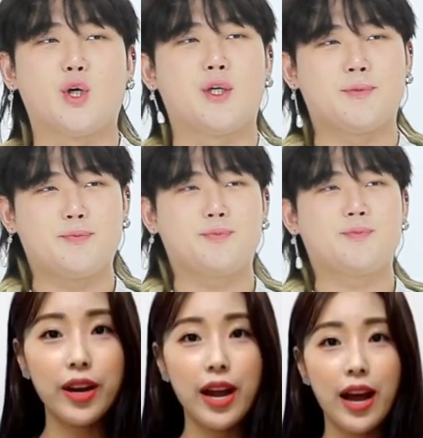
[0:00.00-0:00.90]
North
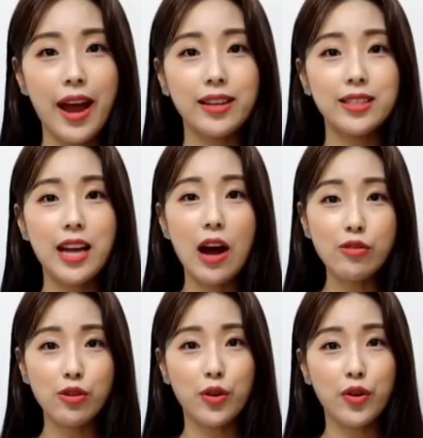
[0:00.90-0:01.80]
Korea and
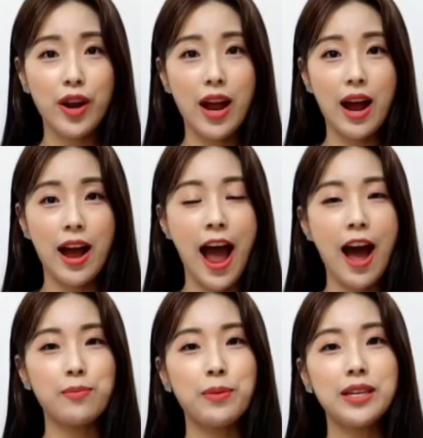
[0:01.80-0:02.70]
South Korea
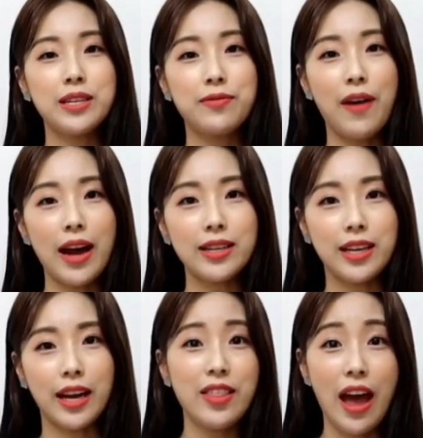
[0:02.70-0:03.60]
have been
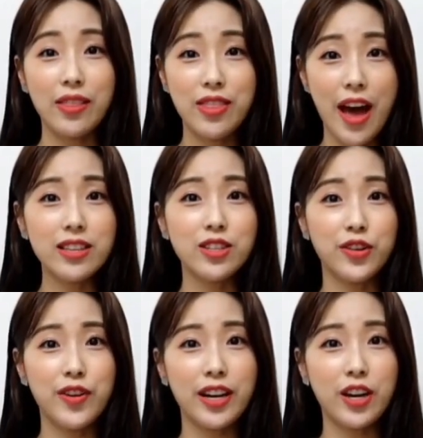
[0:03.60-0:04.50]
divided, and that's
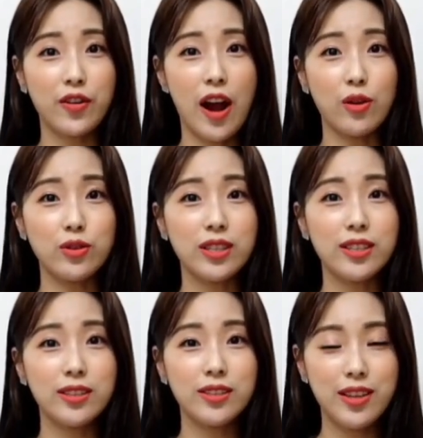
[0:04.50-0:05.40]
already around
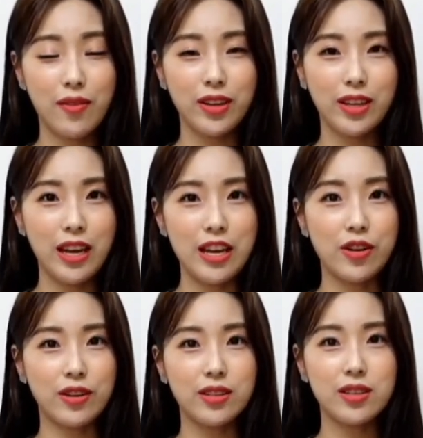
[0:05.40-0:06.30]
70
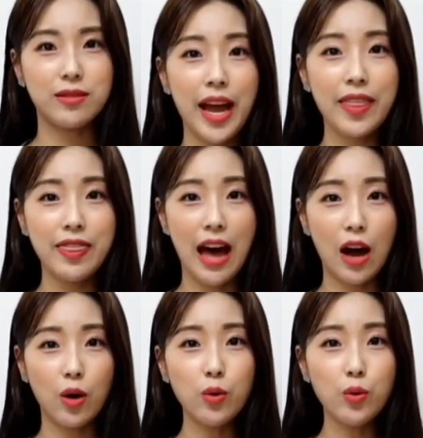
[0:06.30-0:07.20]
years. And
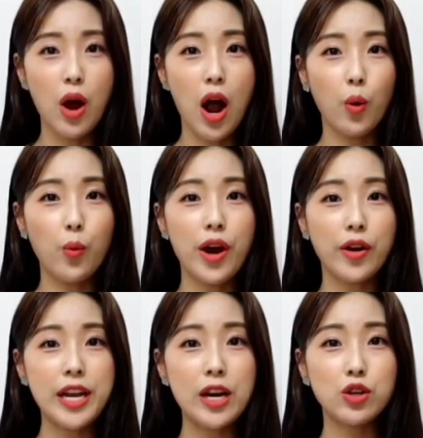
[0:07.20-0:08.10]
now,
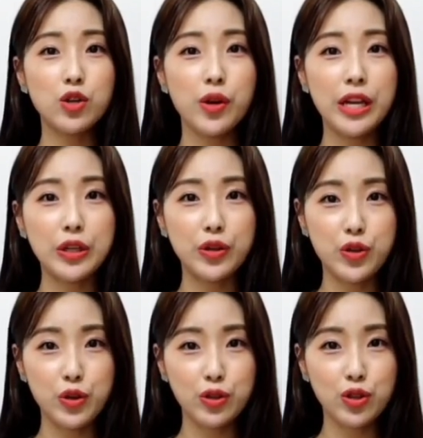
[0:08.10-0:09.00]
we are here to
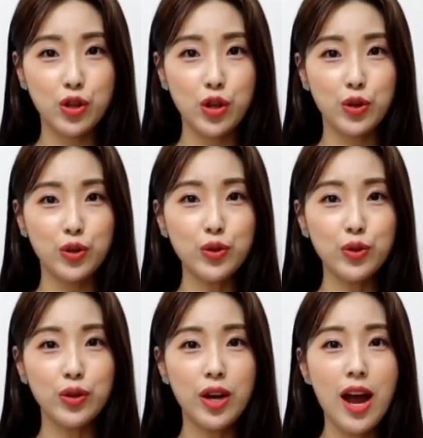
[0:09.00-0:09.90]
introduce to
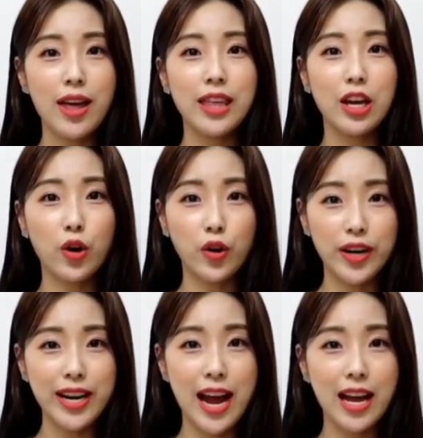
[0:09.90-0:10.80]
you the
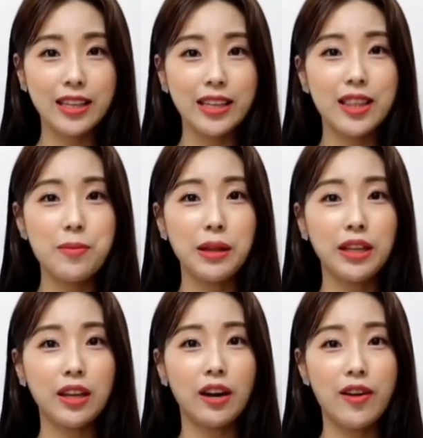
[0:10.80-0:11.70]
Korean
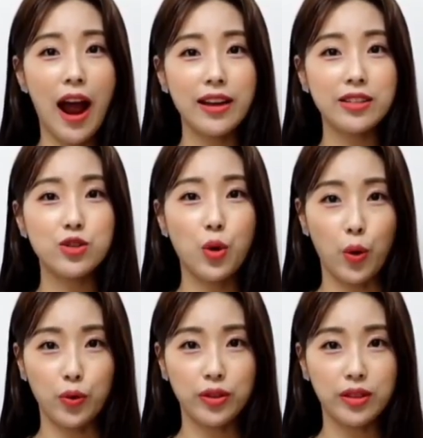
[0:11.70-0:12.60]
Demilitarized
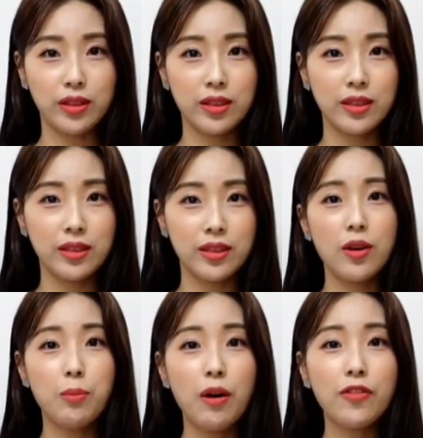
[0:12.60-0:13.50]
Zone,
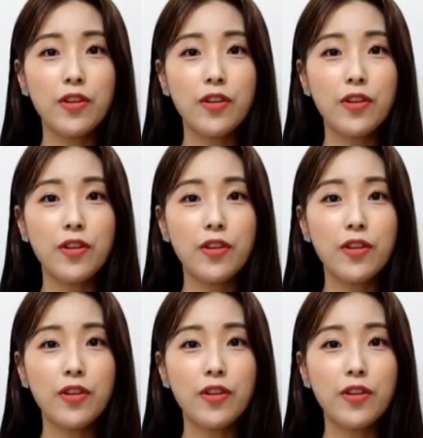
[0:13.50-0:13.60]
the